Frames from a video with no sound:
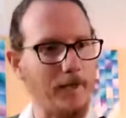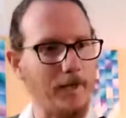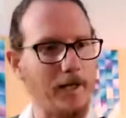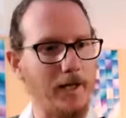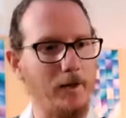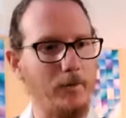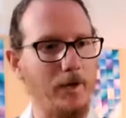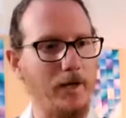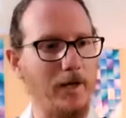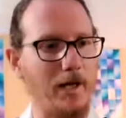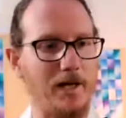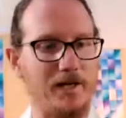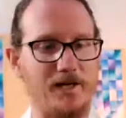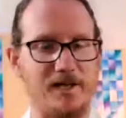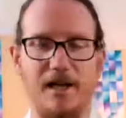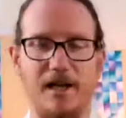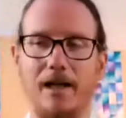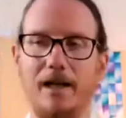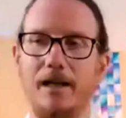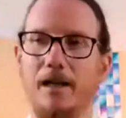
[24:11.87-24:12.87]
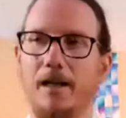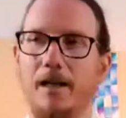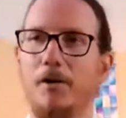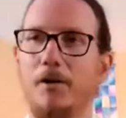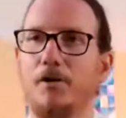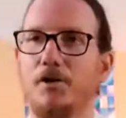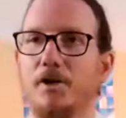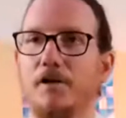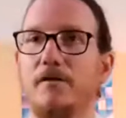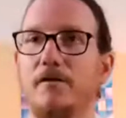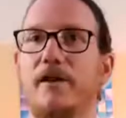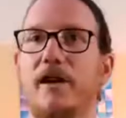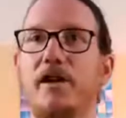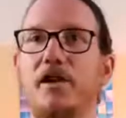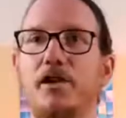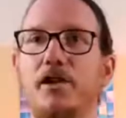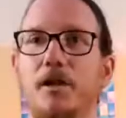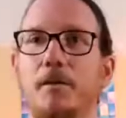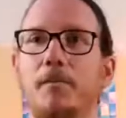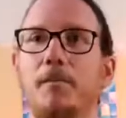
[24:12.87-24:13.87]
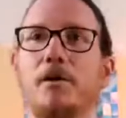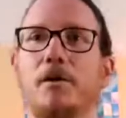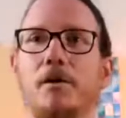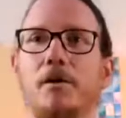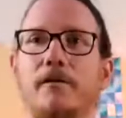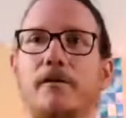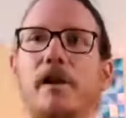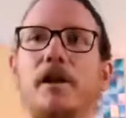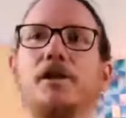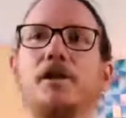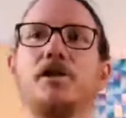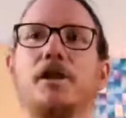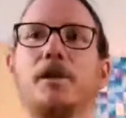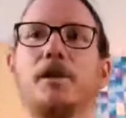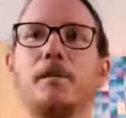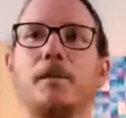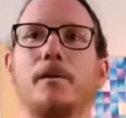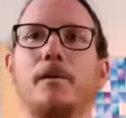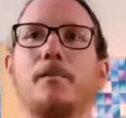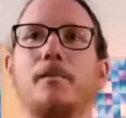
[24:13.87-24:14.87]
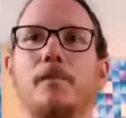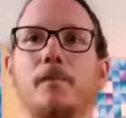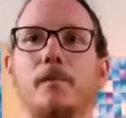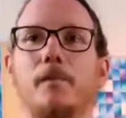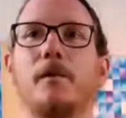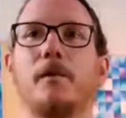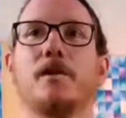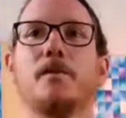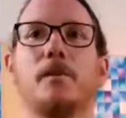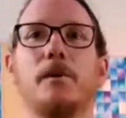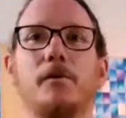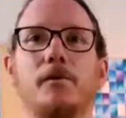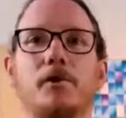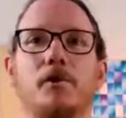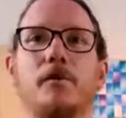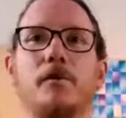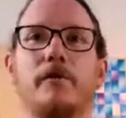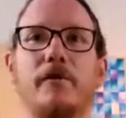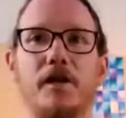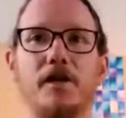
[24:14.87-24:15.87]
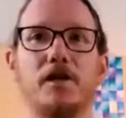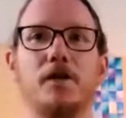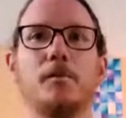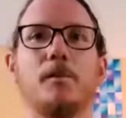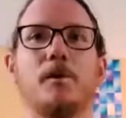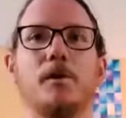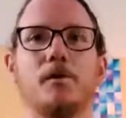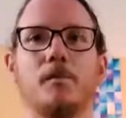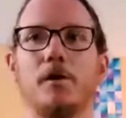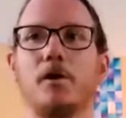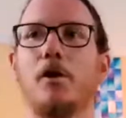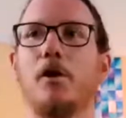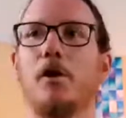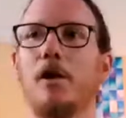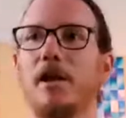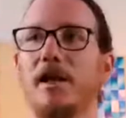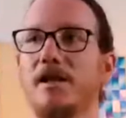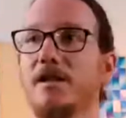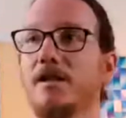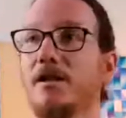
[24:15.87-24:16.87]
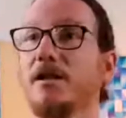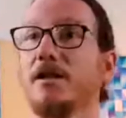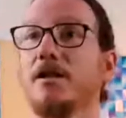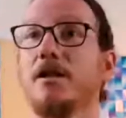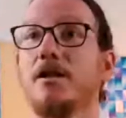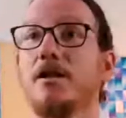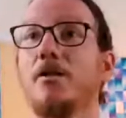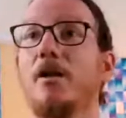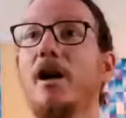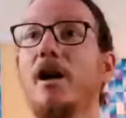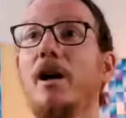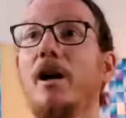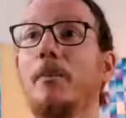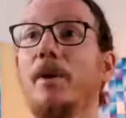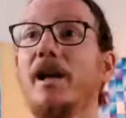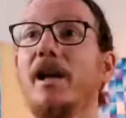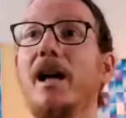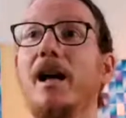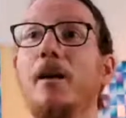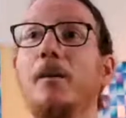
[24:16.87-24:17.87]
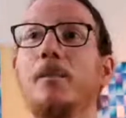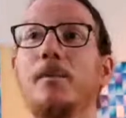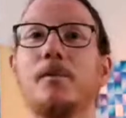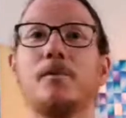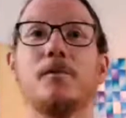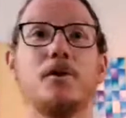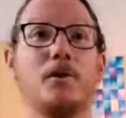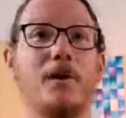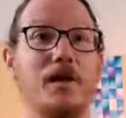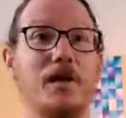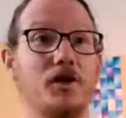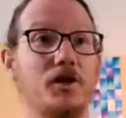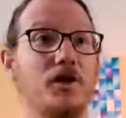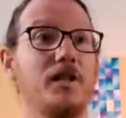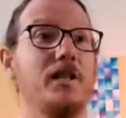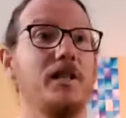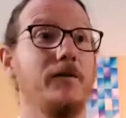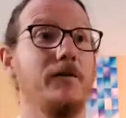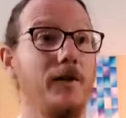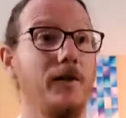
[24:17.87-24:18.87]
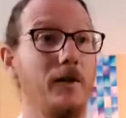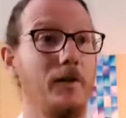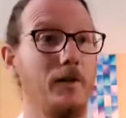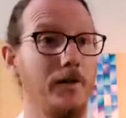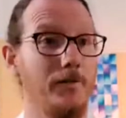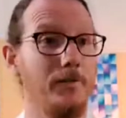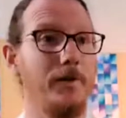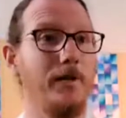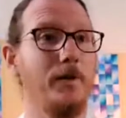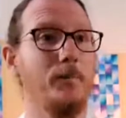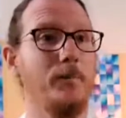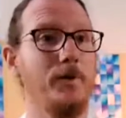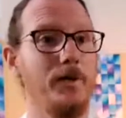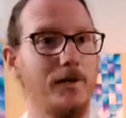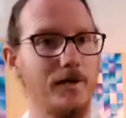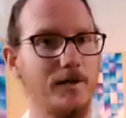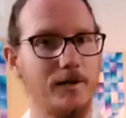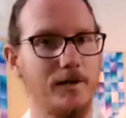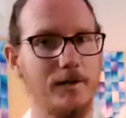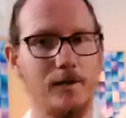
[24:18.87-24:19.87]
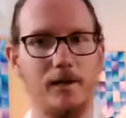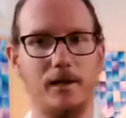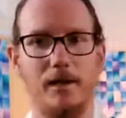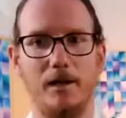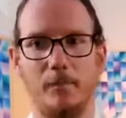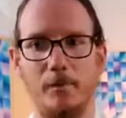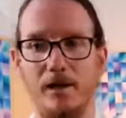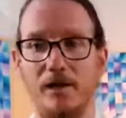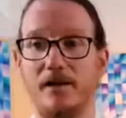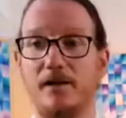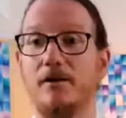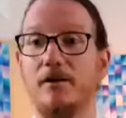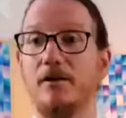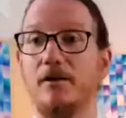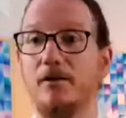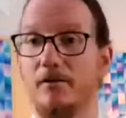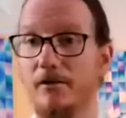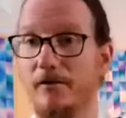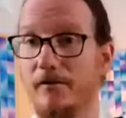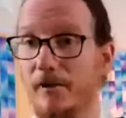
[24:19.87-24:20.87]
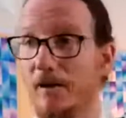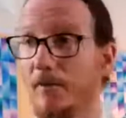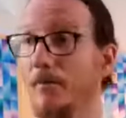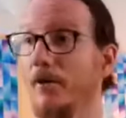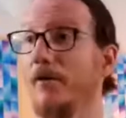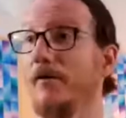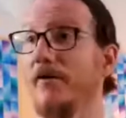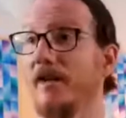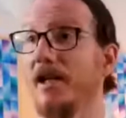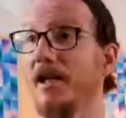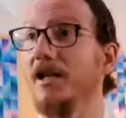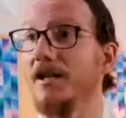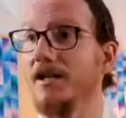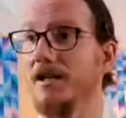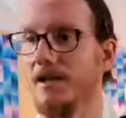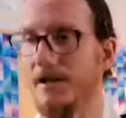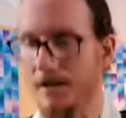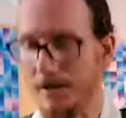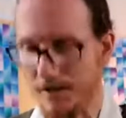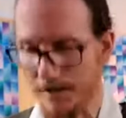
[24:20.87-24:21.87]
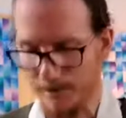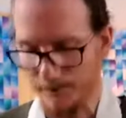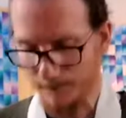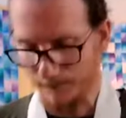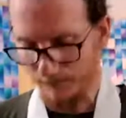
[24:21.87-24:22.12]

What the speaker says: in a way, our sangha, or just friendship, good friendship, spiritual friendship, as we call it, is quite a big help to actually developing this ability to develop more fearlessness.